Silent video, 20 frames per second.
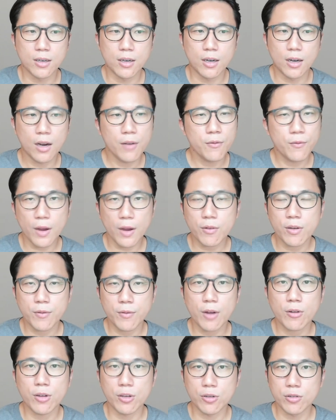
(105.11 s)
are very,
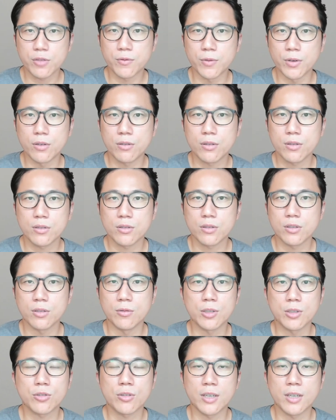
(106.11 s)
very useful
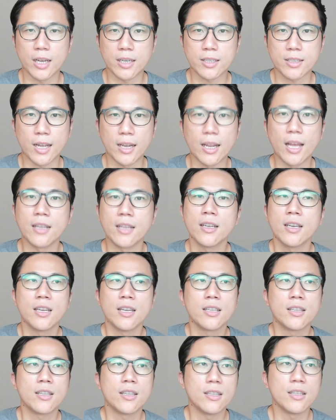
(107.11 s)
to a certain extent. And
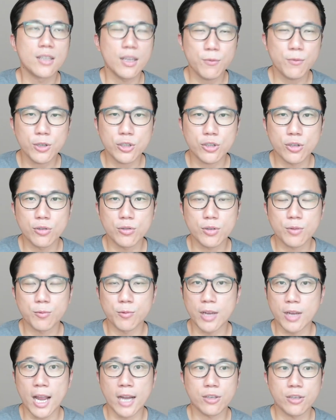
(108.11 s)
different children
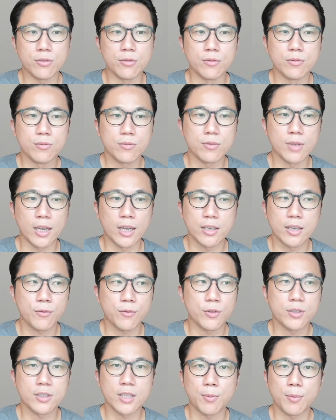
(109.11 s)
react to like
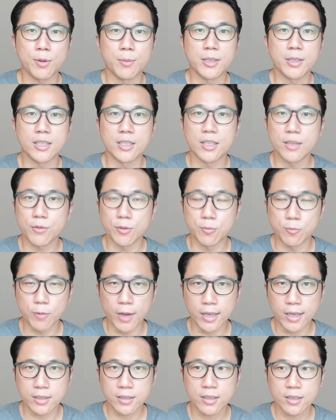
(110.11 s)
different supplements in different
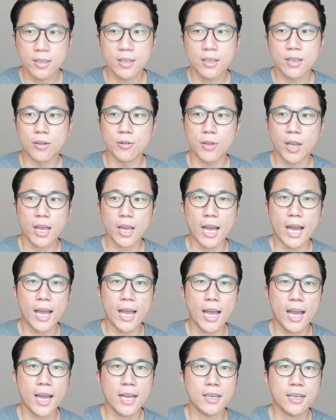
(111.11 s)
ways. Okay, I
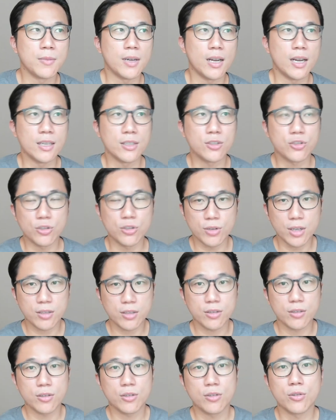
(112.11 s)
had a
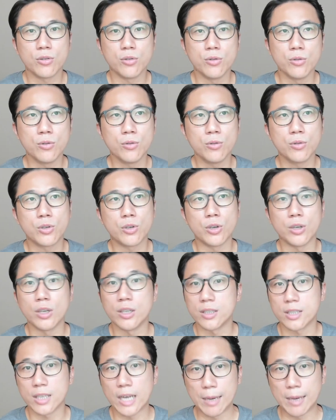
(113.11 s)
student who
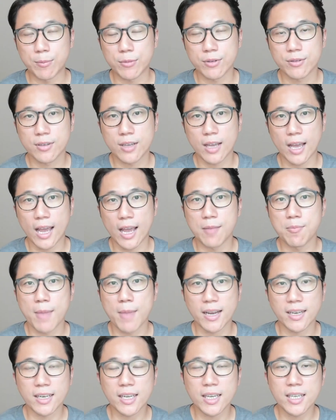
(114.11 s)
couldn't sleep. And
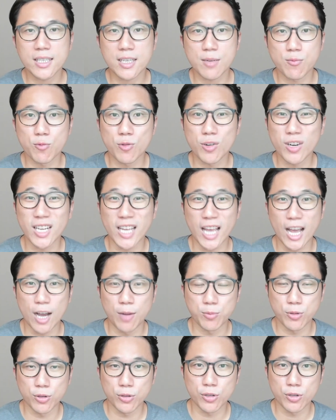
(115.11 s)
magnesium really
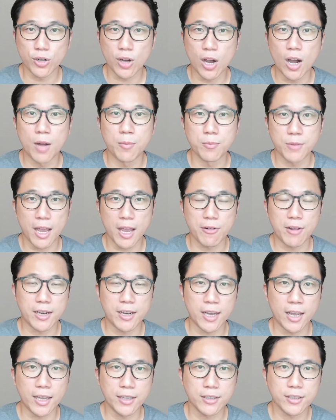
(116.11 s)
helped her to calm down
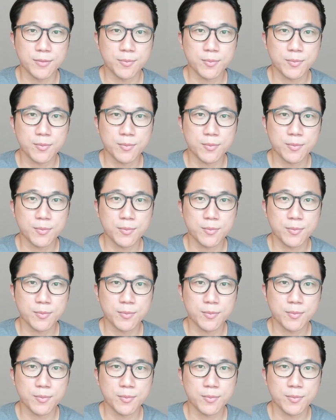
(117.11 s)
at night,